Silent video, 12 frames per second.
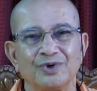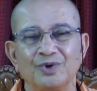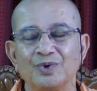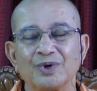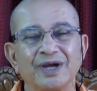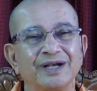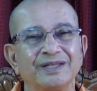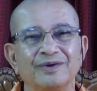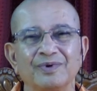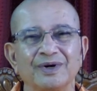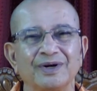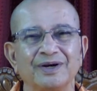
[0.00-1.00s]
Look at the
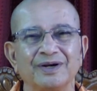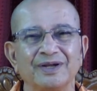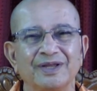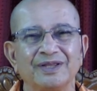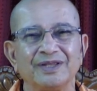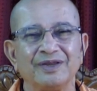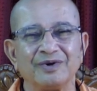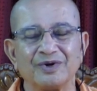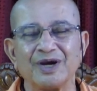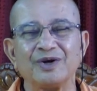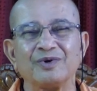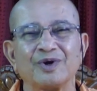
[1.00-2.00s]
world.
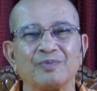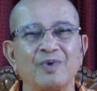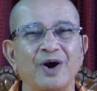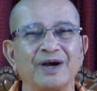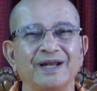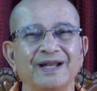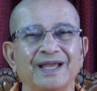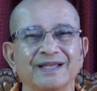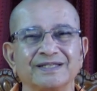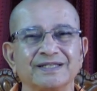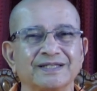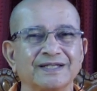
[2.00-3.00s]
Look at your bodily
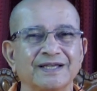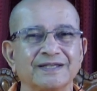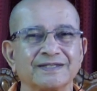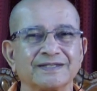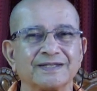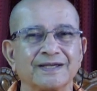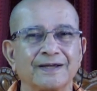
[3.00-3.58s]
existence.